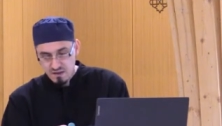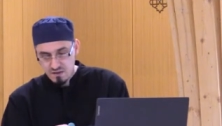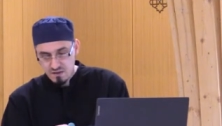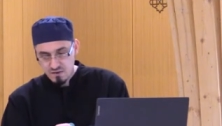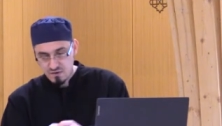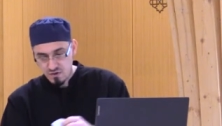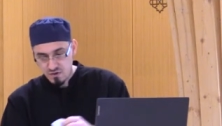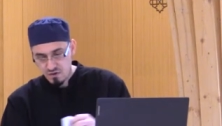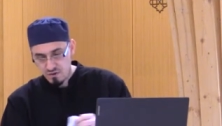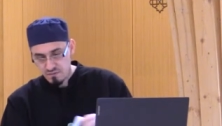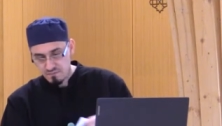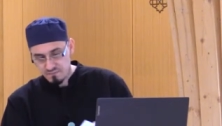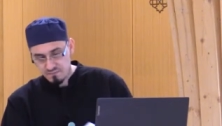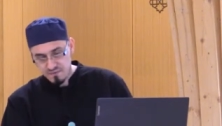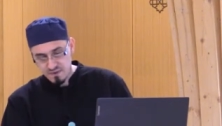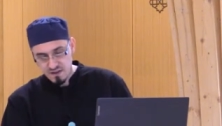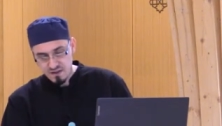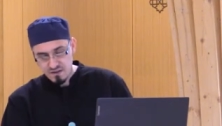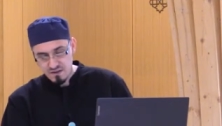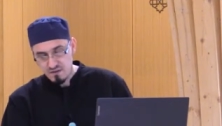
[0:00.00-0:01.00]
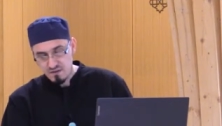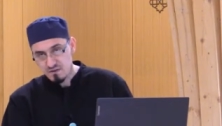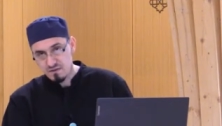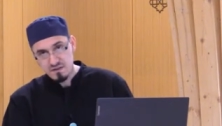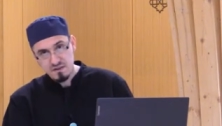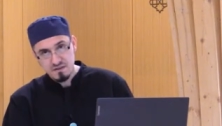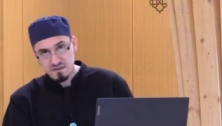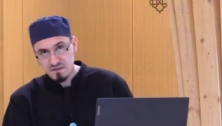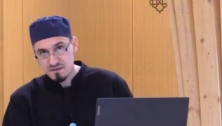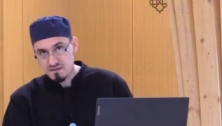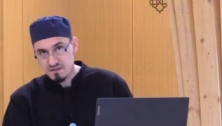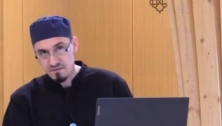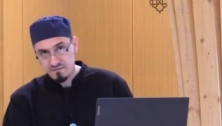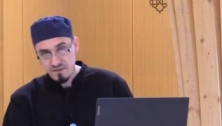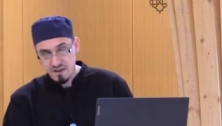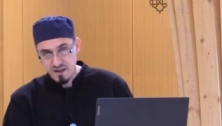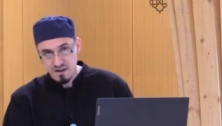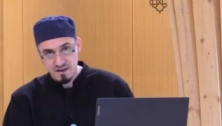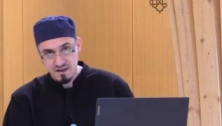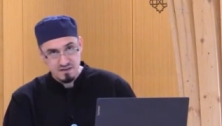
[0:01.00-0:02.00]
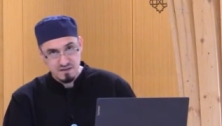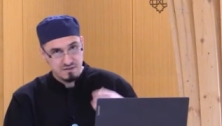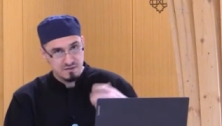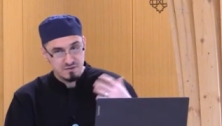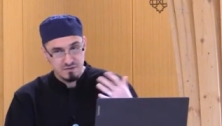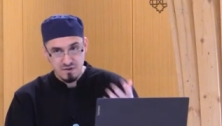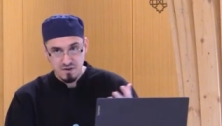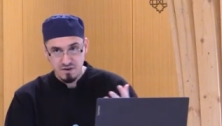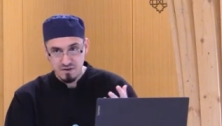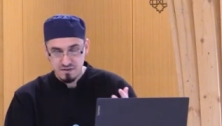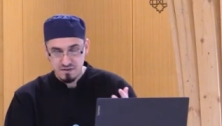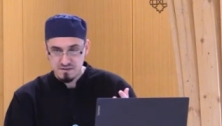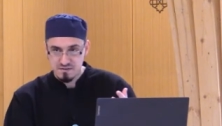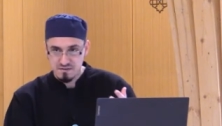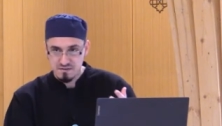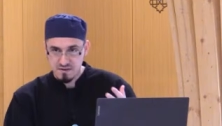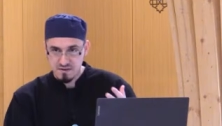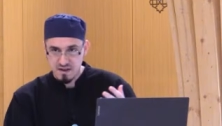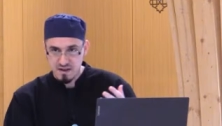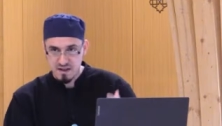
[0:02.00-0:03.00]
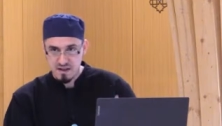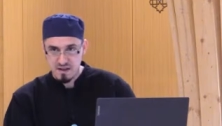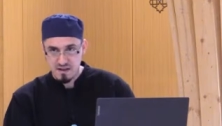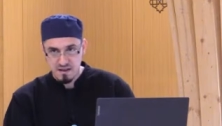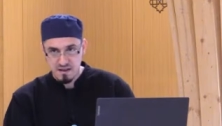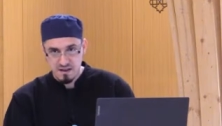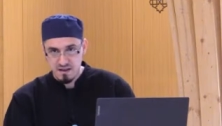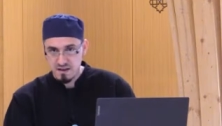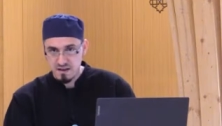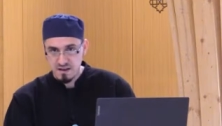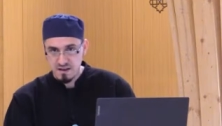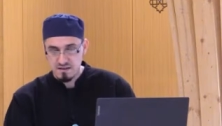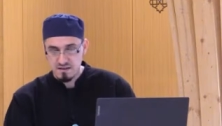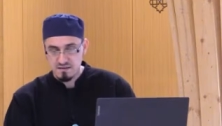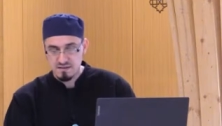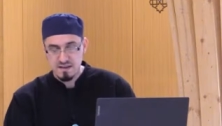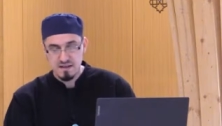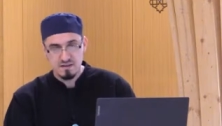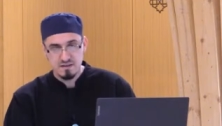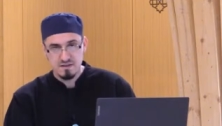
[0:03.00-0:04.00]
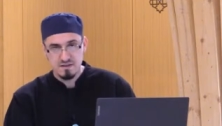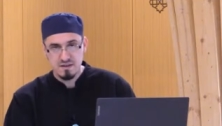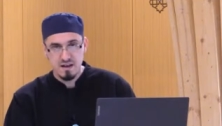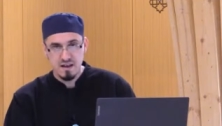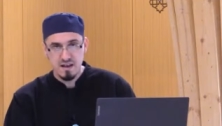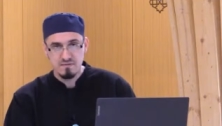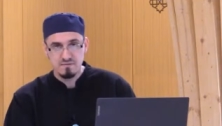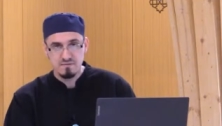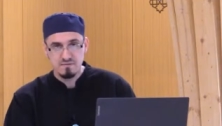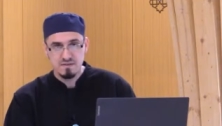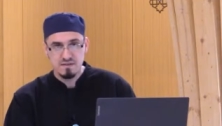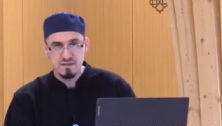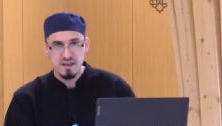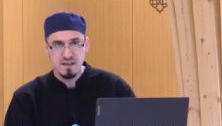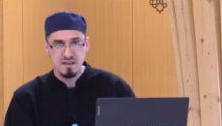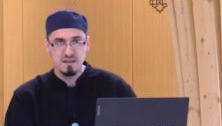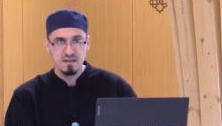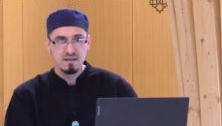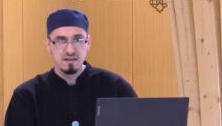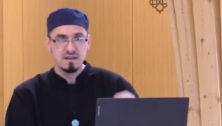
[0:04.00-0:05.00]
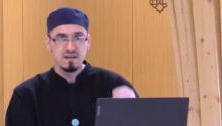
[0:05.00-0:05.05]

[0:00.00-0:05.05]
So, you know, this is a very strong, you know, uh, section, I have to say,